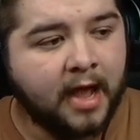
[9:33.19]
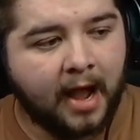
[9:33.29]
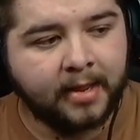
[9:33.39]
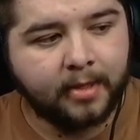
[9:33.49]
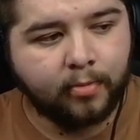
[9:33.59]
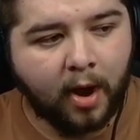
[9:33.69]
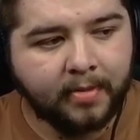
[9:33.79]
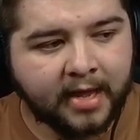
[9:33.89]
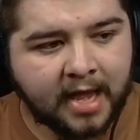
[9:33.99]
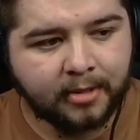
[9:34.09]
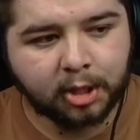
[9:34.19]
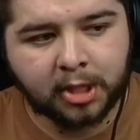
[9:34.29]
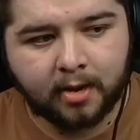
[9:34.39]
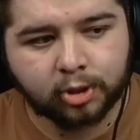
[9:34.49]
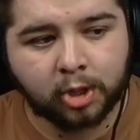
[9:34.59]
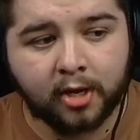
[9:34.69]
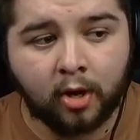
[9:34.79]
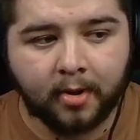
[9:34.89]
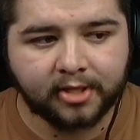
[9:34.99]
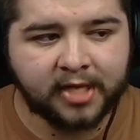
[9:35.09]
And then the one here, the shadow striker
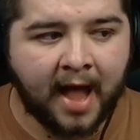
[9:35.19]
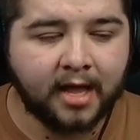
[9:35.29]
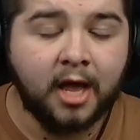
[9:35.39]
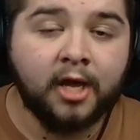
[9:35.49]
on attack.